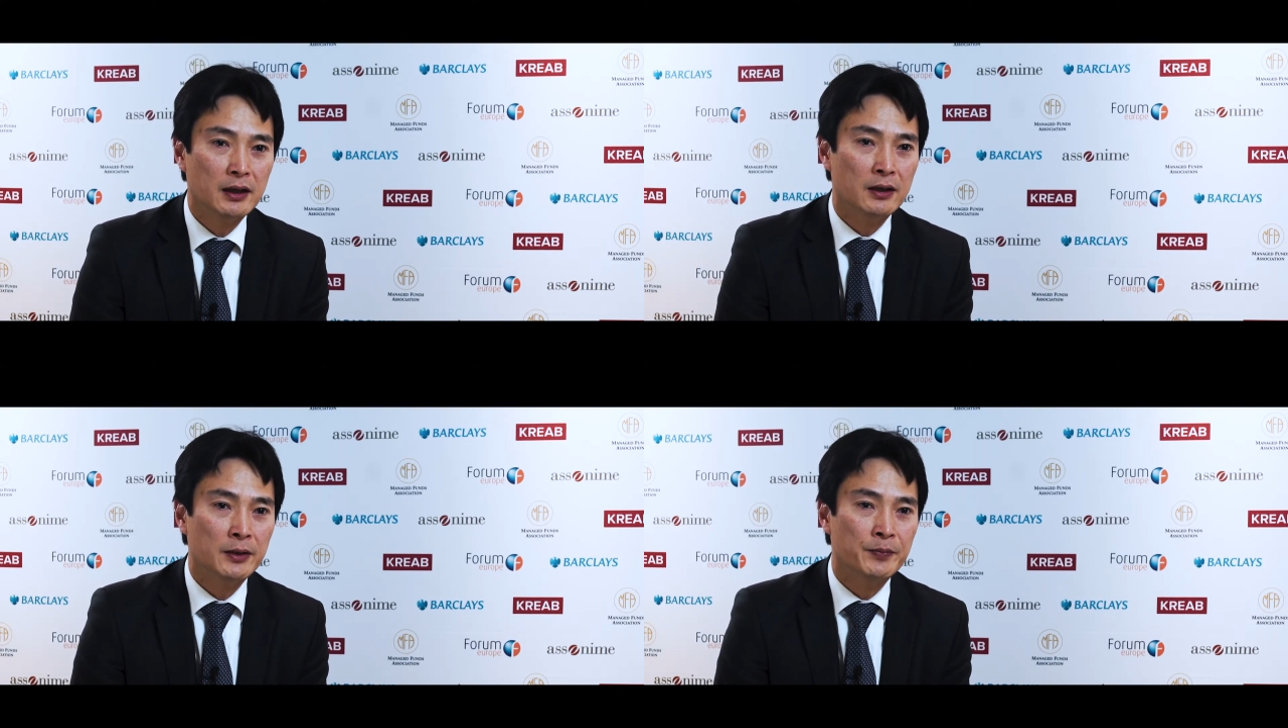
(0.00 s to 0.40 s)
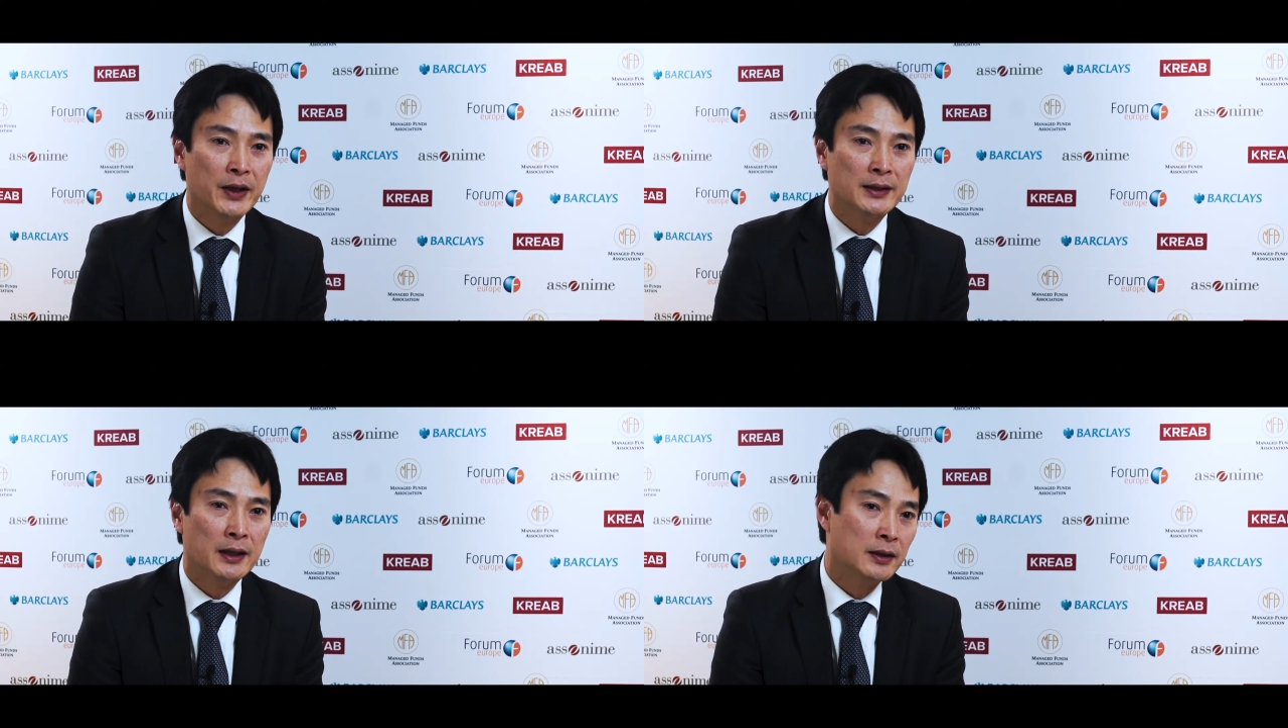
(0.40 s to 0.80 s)
um,
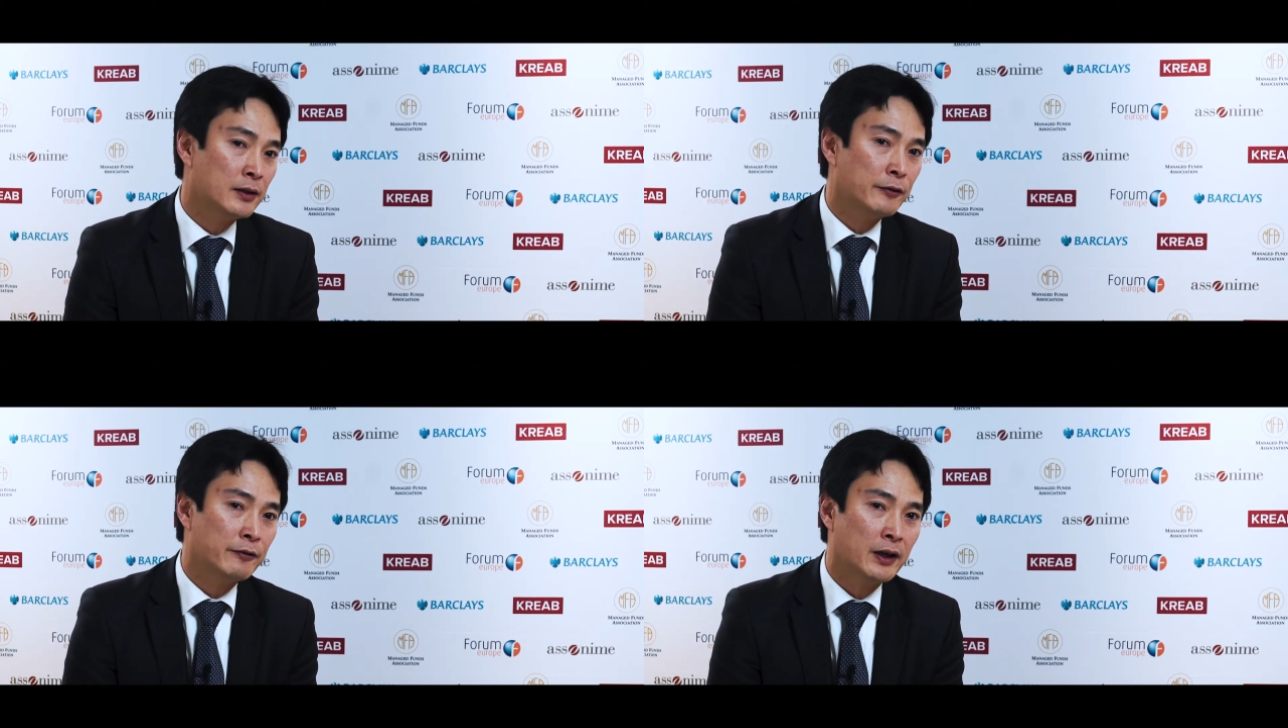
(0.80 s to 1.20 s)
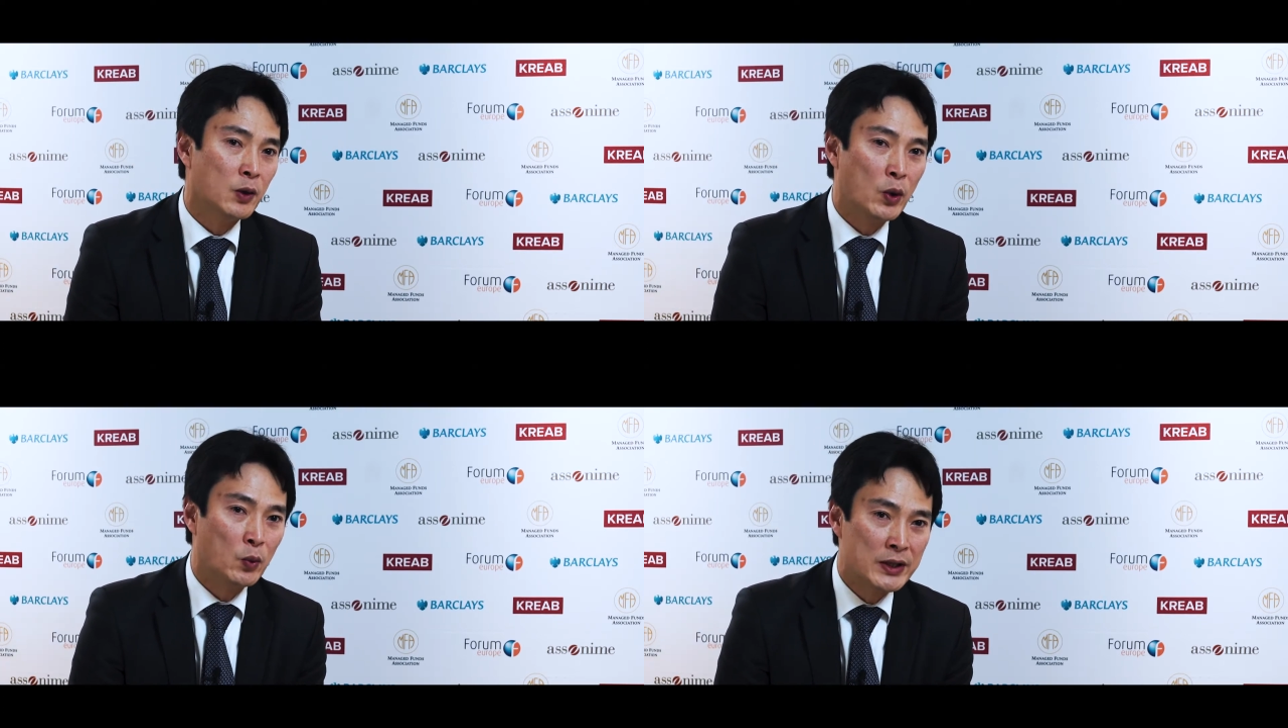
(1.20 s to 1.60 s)
and identify
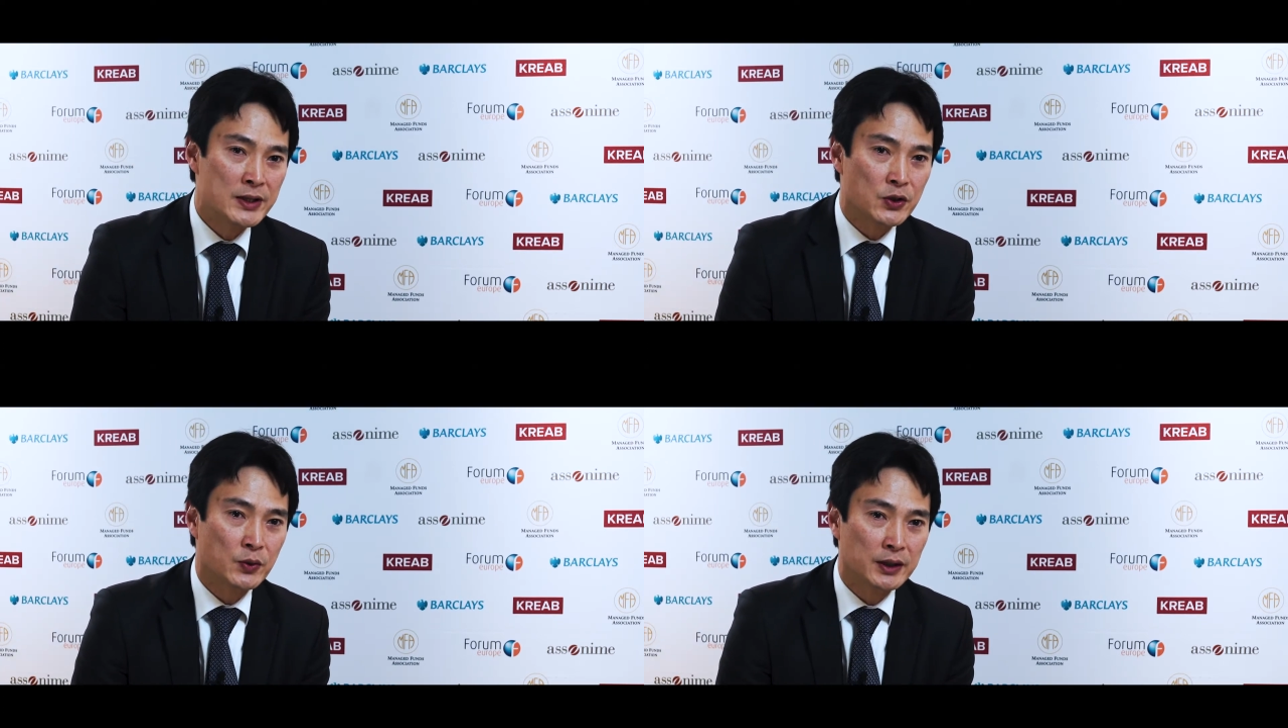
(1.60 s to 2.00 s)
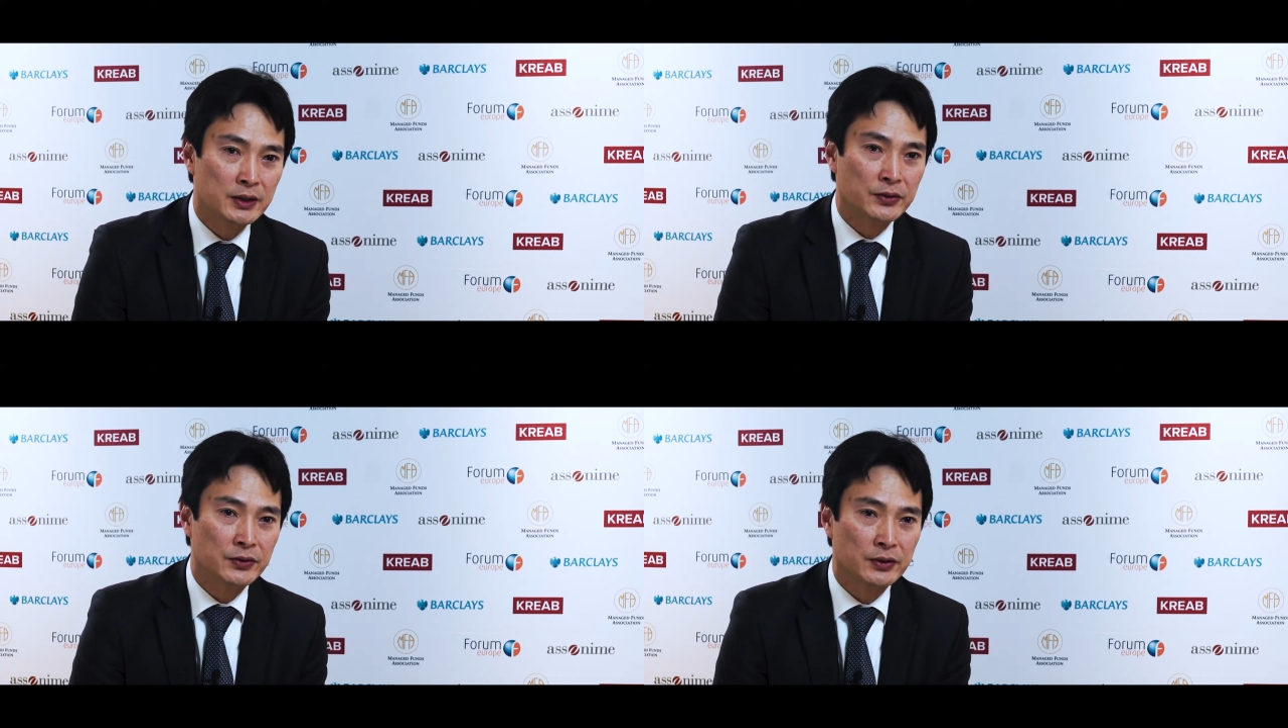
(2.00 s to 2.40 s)
win-win situations.